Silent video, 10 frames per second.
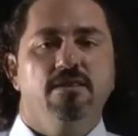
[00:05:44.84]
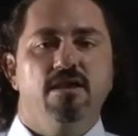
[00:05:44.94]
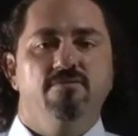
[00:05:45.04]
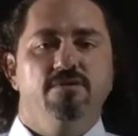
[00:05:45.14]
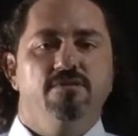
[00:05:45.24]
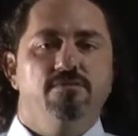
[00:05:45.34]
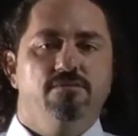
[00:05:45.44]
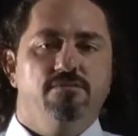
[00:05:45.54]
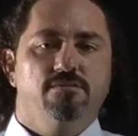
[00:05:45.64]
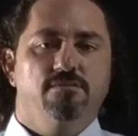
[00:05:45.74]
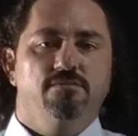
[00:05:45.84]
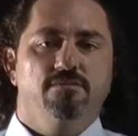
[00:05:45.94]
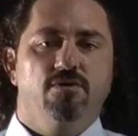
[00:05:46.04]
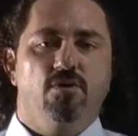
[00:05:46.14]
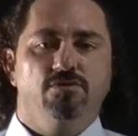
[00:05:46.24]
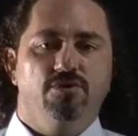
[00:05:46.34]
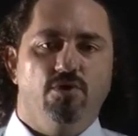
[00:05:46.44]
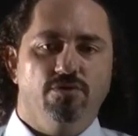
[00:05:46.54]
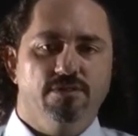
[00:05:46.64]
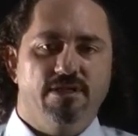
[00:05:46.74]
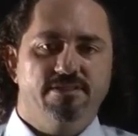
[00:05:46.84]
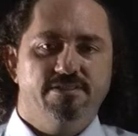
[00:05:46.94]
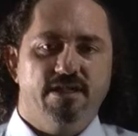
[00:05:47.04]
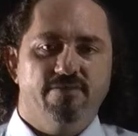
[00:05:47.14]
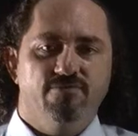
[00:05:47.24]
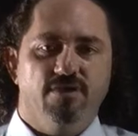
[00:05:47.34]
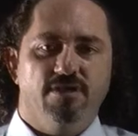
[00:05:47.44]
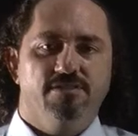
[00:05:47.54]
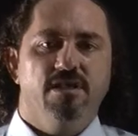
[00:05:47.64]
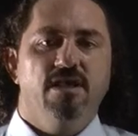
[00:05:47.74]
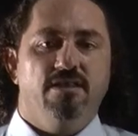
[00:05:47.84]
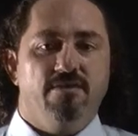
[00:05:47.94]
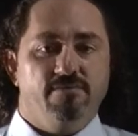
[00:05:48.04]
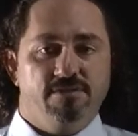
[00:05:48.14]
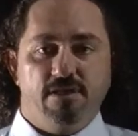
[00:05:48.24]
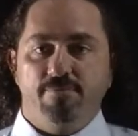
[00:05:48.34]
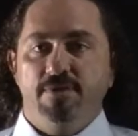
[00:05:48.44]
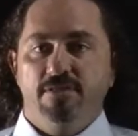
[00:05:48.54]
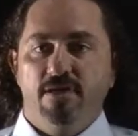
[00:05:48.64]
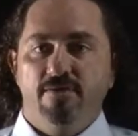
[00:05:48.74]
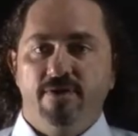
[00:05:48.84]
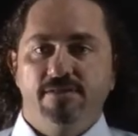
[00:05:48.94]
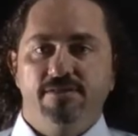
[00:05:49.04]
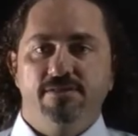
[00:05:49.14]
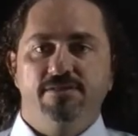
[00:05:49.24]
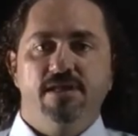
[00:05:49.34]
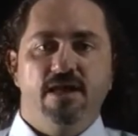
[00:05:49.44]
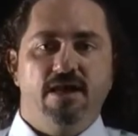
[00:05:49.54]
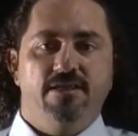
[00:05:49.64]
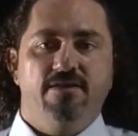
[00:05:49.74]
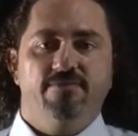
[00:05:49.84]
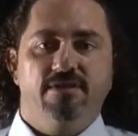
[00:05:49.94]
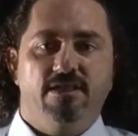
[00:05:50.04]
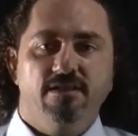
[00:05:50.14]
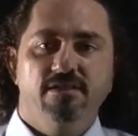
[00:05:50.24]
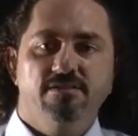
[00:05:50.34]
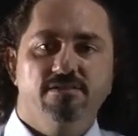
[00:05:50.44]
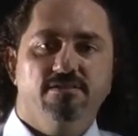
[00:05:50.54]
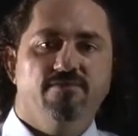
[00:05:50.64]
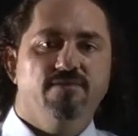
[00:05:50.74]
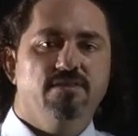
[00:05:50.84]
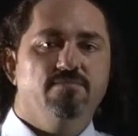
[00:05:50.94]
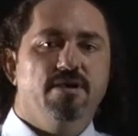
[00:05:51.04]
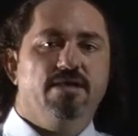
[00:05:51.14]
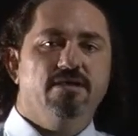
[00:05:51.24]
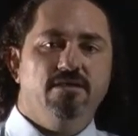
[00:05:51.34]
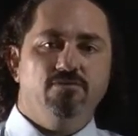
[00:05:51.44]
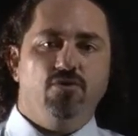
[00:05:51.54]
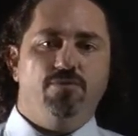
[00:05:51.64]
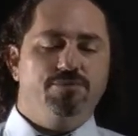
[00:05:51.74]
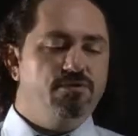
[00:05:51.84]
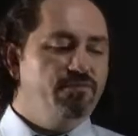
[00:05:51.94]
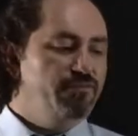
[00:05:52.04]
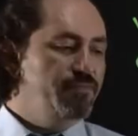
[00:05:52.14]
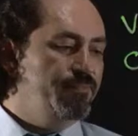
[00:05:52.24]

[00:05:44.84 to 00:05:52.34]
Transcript: they will go to online self-checks. They will submit their answers, and they will get instant feedback in terms of